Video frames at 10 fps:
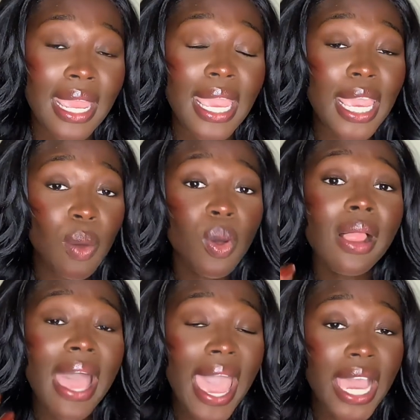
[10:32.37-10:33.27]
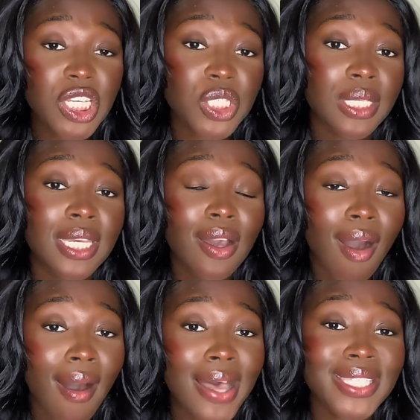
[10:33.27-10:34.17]
it will actually
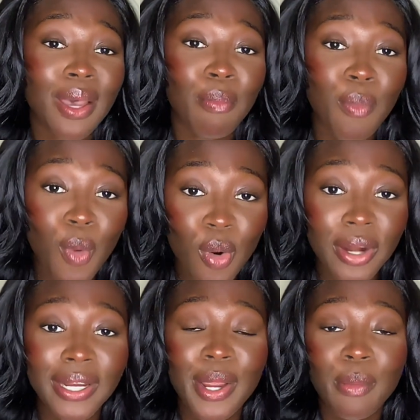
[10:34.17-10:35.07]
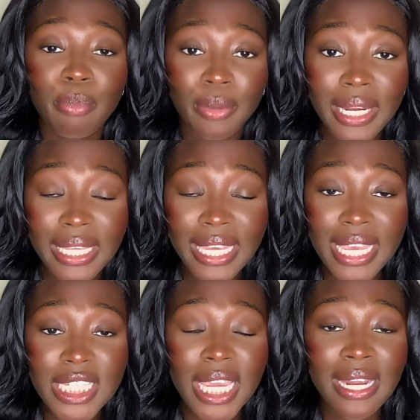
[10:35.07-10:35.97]
cause more
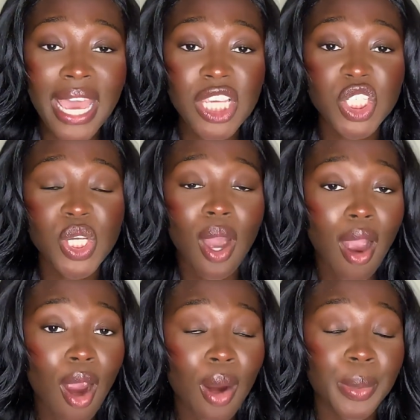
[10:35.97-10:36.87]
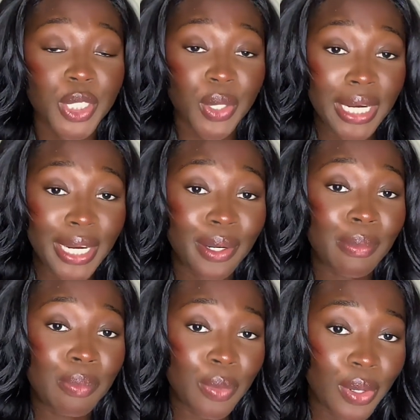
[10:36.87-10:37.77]
breakage and actually harm your hair
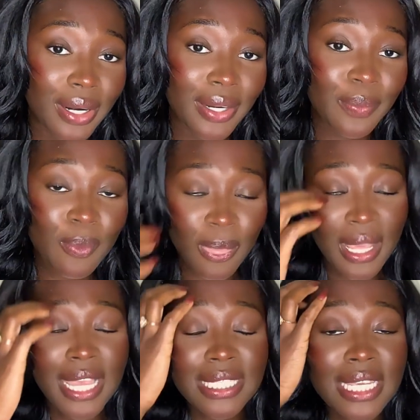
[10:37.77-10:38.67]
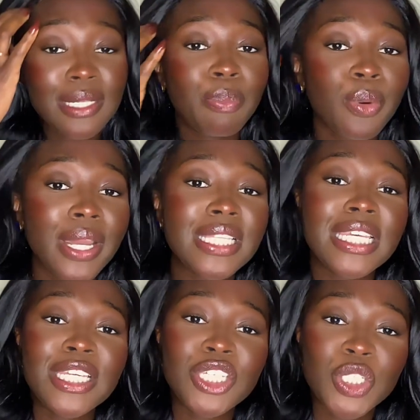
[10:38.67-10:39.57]
more. So it's important
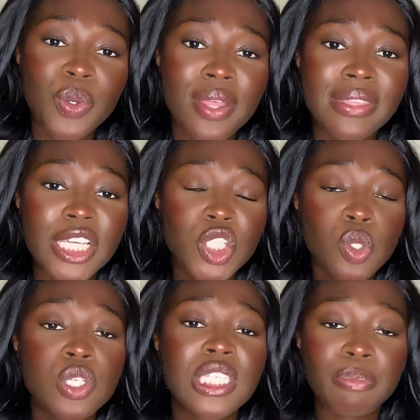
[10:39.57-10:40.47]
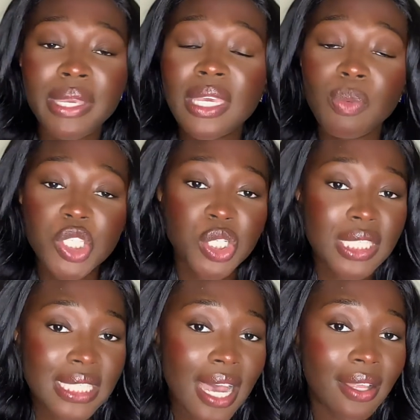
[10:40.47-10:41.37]
to ensure that you speak with your
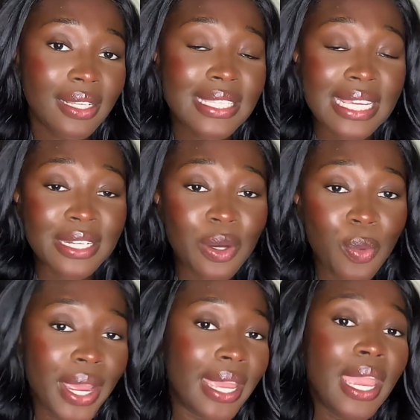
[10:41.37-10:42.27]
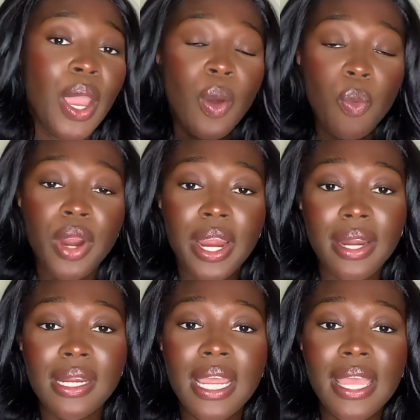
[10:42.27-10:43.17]
stylist in a way
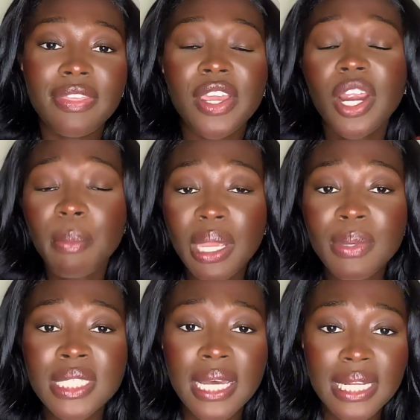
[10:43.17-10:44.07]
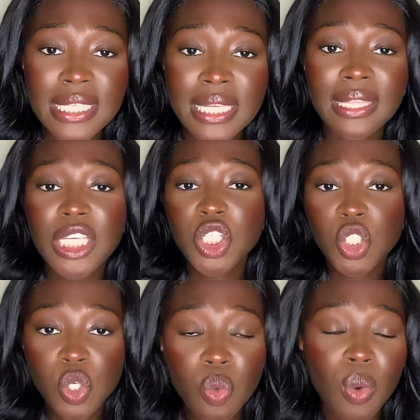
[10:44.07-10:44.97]
where they'll be able to understand that
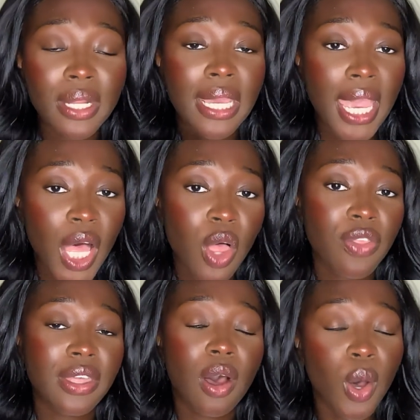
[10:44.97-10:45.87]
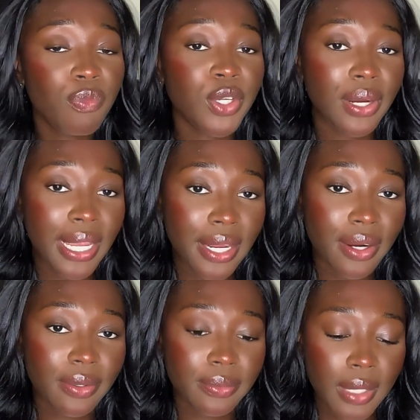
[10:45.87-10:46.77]
you want the health of your
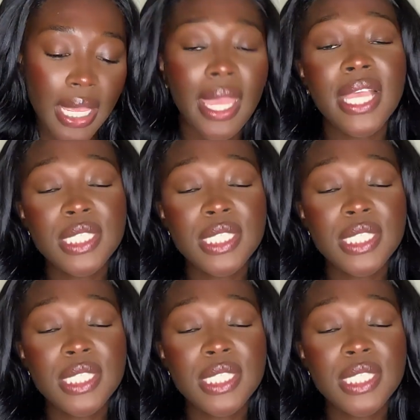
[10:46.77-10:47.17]
hair. It's